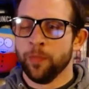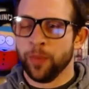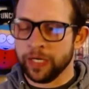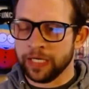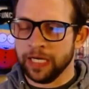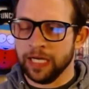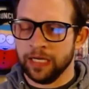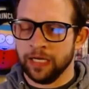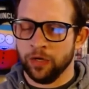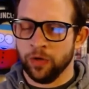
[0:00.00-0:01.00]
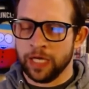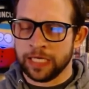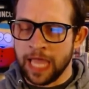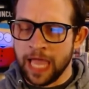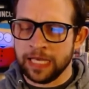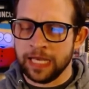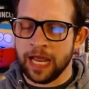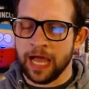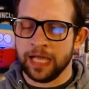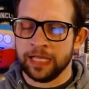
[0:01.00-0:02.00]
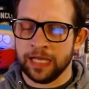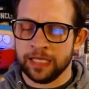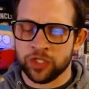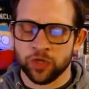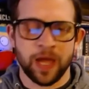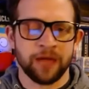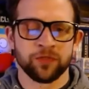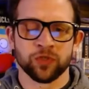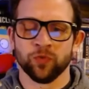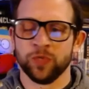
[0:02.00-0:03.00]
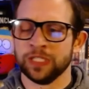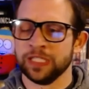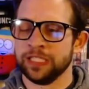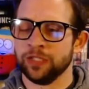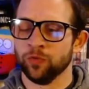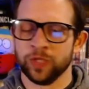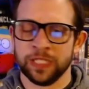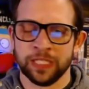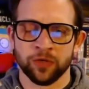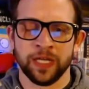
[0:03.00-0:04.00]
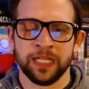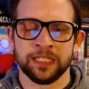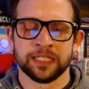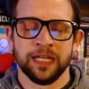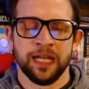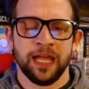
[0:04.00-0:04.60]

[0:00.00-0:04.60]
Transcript: But again, I do have to really reiterate